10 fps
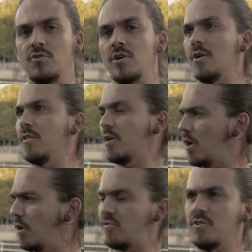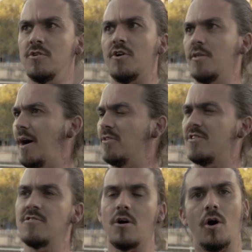You can go to the coast, you can go to the
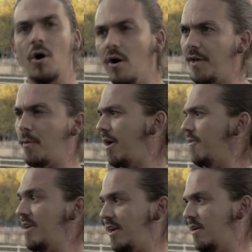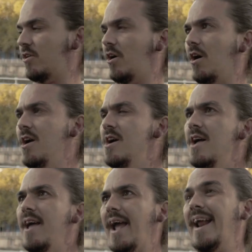mountains, all of that without needing a car.
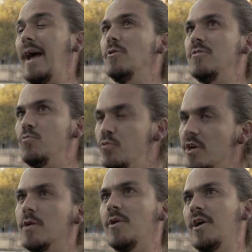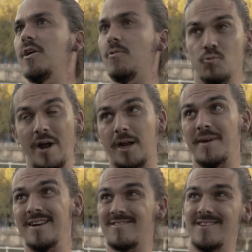And I would really, really
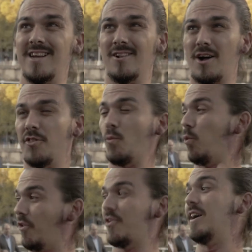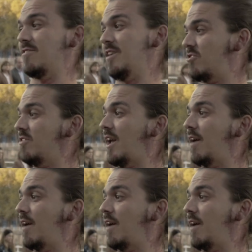recommend seeing a lot of the world-class nature they